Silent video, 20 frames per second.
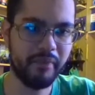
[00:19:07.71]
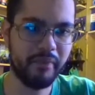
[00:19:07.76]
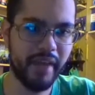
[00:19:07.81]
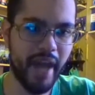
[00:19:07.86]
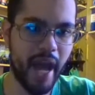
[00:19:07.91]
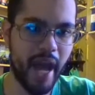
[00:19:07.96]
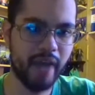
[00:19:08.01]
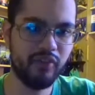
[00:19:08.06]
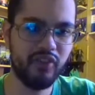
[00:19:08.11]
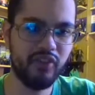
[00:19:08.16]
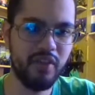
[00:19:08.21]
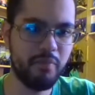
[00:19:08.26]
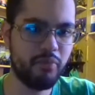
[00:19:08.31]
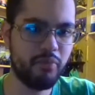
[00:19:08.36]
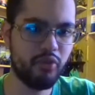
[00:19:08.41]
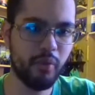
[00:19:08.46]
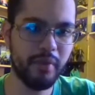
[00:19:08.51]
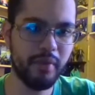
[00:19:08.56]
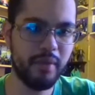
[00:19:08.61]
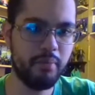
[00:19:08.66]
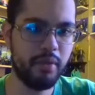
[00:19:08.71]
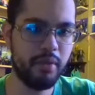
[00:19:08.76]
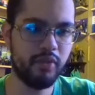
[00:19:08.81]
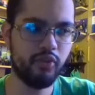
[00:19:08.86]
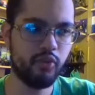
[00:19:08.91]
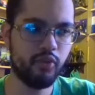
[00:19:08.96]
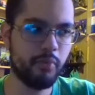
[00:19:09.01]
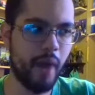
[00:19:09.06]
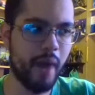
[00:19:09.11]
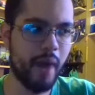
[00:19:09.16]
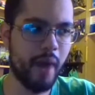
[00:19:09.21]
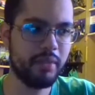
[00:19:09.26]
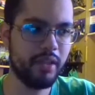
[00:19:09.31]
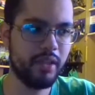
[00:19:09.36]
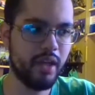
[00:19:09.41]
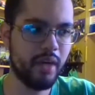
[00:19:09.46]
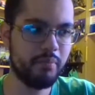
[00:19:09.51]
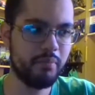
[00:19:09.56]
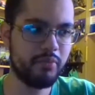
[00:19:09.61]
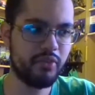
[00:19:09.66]
Like I see so many pictures
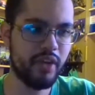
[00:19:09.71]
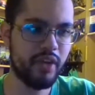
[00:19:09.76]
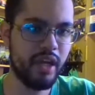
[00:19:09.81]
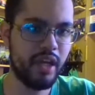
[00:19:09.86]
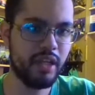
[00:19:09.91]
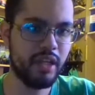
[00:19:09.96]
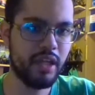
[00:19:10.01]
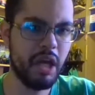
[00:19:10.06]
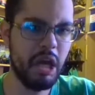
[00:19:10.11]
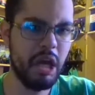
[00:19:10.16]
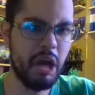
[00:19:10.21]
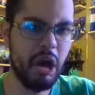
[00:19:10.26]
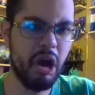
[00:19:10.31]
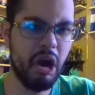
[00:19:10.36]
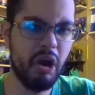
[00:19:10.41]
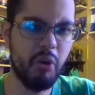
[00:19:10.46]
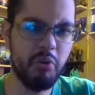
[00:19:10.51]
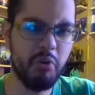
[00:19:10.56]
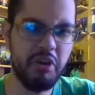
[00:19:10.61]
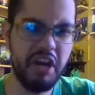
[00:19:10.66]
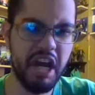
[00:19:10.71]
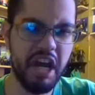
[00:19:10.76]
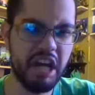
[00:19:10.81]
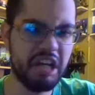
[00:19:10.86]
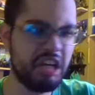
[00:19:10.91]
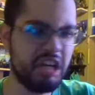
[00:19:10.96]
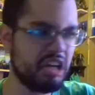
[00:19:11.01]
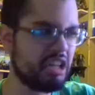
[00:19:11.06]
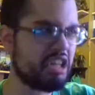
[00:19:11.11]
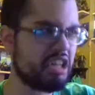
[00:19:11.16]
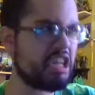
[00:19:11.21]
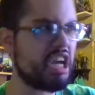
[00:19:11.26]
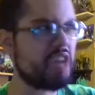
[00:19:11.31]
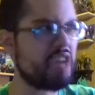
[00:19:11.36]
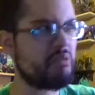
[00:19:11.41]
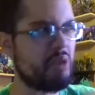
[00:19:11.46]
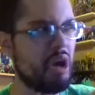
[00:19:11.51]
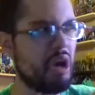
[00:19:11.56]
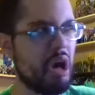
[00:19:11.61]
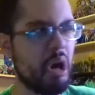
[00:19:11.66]
popping up saying, "Oh, NECA
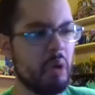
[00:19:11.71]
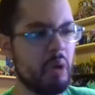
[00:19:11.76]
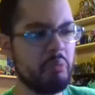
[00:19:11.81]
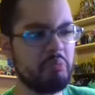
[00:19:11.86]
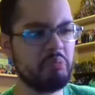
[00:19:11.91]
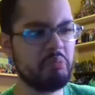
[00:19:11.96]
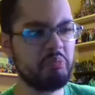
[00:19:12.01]
gave up